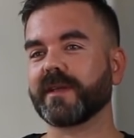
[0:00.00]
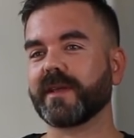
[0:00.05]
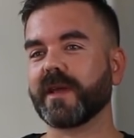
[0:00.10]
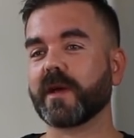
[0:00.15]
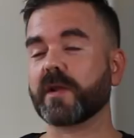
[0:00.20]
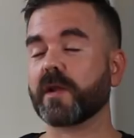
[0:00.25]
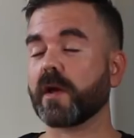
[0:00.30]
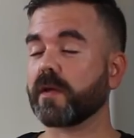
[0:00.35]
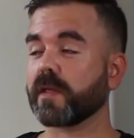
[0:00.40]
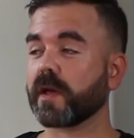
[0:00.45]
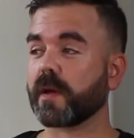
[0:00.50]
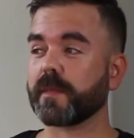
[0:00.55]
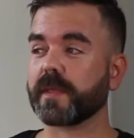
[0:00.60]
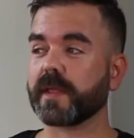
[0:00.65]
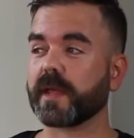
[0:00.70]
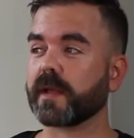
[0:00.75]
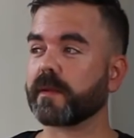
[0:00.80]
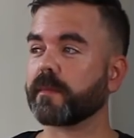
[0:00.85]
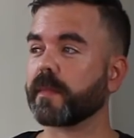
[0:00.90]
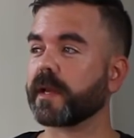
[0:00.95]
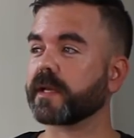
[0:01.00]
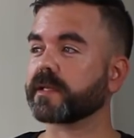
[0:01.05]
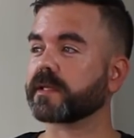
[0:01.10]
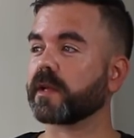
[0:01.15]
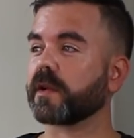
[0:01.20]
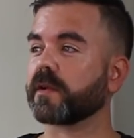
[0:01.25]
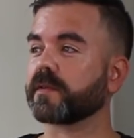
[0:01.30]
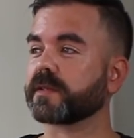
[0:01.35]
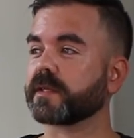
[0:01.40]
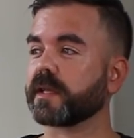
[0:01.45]
Yeah, no, I mean, that makes a
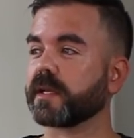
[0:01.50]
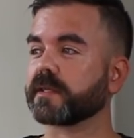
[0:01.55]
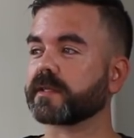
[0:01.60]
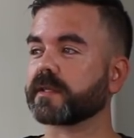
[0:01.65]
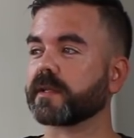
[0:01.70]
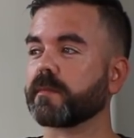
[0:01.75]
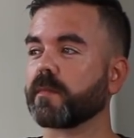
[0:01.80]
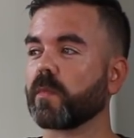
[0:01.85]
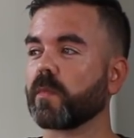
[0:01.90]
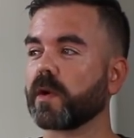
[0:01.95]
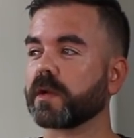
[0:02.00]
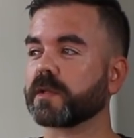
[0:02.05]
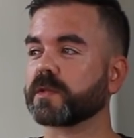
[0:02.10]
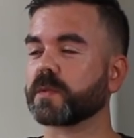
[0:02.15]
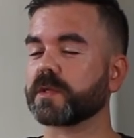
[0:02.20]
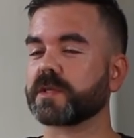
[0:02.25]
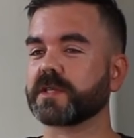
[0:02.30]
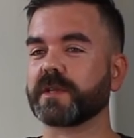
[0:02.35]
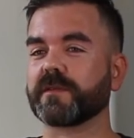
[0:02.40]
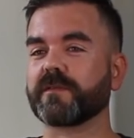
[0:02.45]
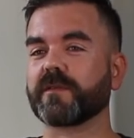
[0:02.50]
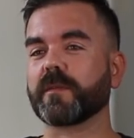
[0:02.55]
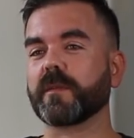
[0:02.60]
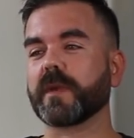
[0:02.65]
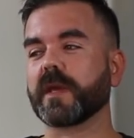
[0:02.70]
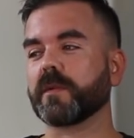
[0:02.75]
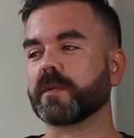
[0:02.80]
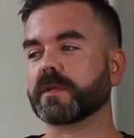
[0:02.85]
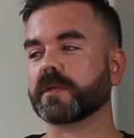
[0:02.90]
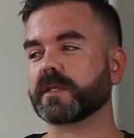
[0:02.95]
lot of sense. What switched it for
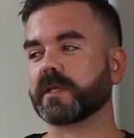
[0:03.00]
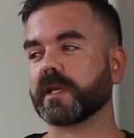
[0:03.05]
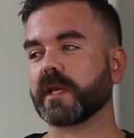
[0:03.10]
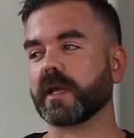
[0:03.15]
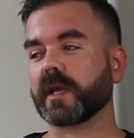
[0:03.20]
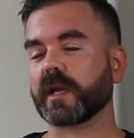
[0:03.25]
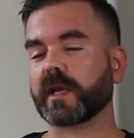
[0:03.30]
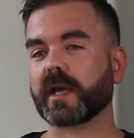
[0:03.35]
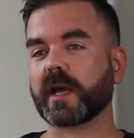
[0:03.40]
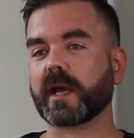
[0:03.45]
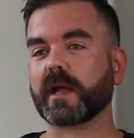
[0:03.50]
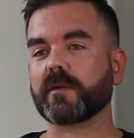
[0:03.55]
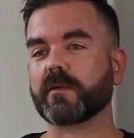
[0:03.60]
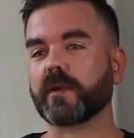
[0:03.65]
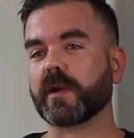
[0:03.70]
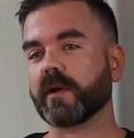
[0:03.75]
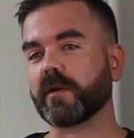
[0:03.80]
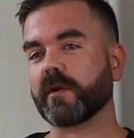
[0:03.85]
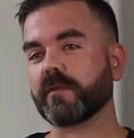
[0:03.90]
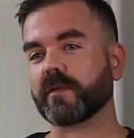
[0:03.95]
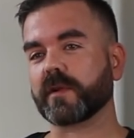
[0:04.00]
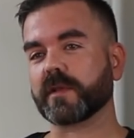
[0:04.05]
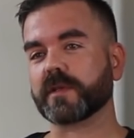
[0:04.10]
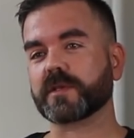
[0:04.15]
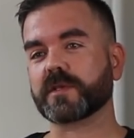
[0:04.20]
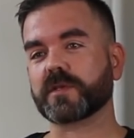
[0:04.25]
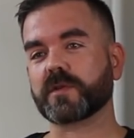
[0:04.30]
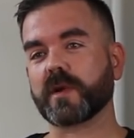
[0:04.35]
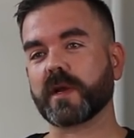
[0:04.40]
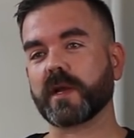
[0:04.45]
me was seeing a cat run over in the
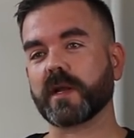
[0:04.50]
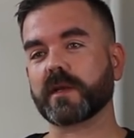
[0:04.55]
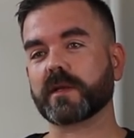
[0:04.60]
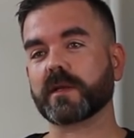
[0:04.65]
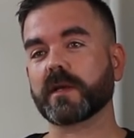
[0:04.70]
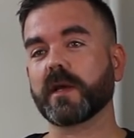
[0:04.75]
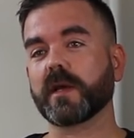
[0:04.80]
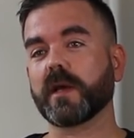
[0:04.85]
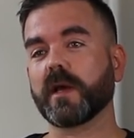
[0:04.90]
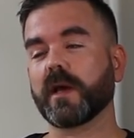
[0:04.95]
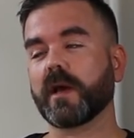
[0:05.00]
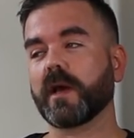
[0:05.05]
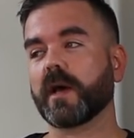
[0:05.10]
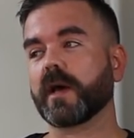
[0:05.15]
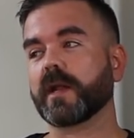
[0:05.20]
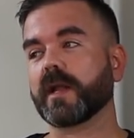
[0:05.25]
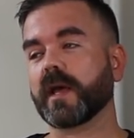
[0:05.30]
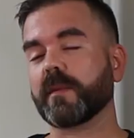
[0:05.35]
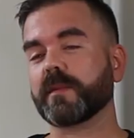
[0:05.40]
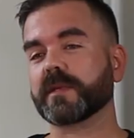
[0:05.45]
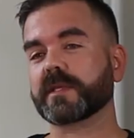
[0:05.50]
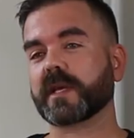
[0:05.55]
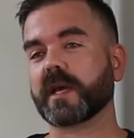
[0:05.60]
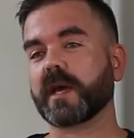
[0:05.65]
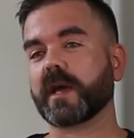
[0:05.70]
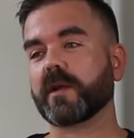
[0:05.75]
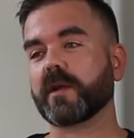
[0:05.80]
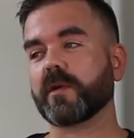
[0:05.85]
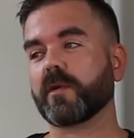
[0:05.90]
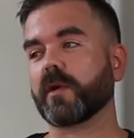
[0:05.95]
street, ah. a neighbour's
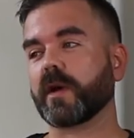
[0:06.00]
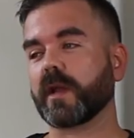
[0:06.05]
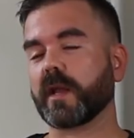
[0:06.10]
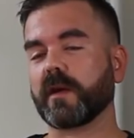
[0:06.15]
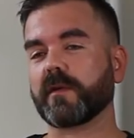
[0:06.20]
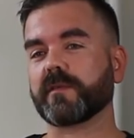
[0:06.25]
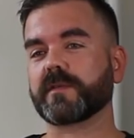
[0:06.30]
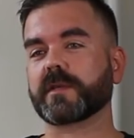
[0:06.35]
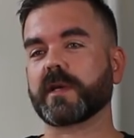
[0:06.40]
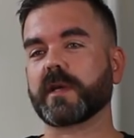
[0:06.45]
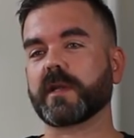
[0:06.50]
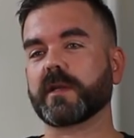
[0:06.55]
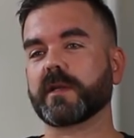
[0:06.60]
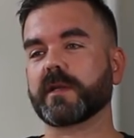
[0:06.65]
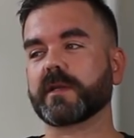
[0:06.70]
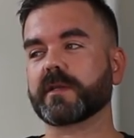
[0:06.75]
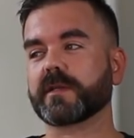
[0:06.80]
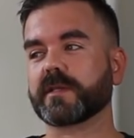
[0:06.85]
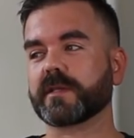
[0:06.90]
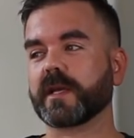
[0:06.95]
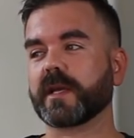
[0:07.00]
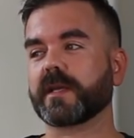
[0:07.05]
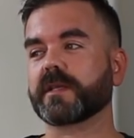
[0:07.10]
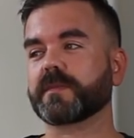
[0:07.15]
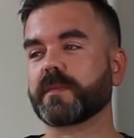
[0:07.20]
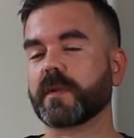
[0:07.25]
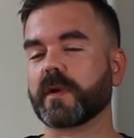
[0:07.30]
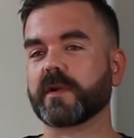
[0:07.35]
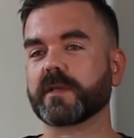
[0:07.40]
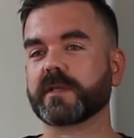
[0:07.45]
cat who I loved, and
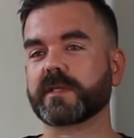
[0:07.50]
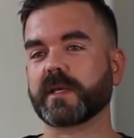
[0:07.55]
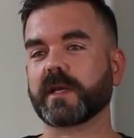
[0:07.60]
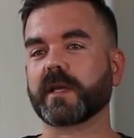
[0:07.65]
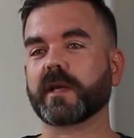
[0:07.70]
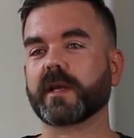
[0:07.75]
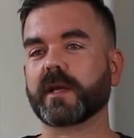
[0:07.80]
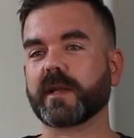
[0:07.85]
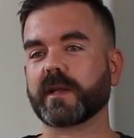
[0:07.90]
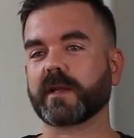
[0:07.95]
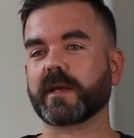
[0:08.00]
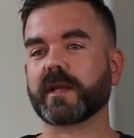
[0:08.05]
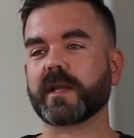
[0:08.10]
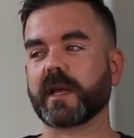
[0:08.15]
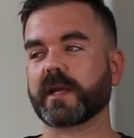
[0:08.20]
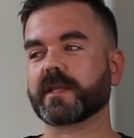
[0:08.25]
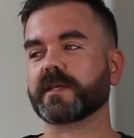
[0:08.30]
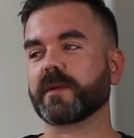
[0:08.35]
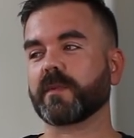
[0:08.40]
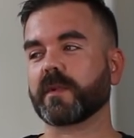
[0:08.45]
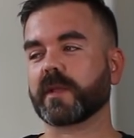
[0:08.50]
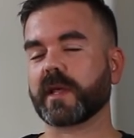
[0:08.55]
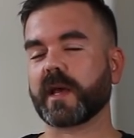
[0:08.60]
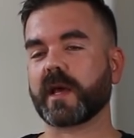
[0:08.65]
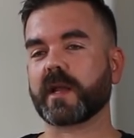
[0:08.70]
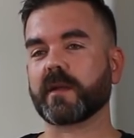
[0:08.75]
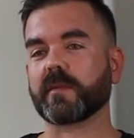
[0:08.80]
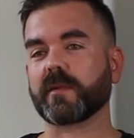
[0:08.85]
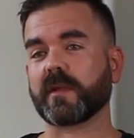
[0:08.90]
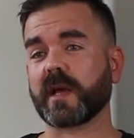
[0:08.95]
experiencing and connecting with the
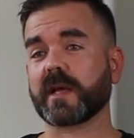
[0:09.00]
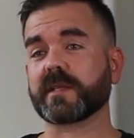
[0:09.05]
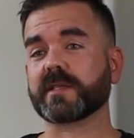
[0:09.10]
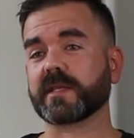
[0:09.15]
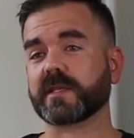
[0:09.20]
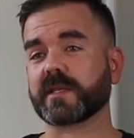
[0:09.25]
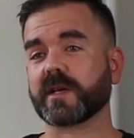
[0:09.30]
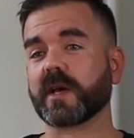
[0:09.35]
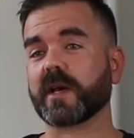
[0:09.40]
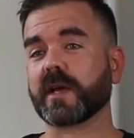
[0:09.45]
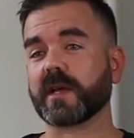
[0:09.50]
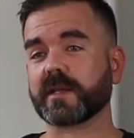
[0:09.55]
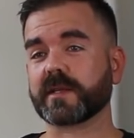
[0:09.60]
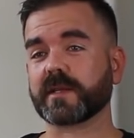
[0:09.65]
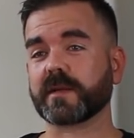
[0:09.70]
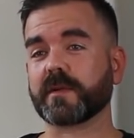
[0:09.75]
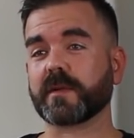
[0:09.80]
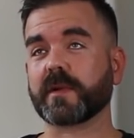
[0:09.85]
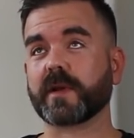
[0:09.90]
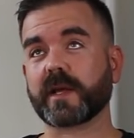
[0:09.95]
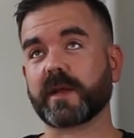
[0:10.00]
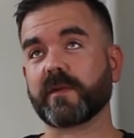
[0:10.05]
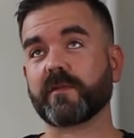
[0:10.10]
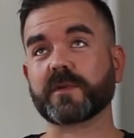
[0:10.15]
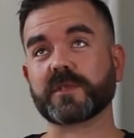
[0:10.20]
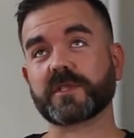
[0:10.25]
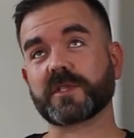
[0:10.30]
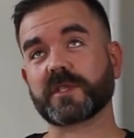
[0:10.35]
animal as it died. It kind of was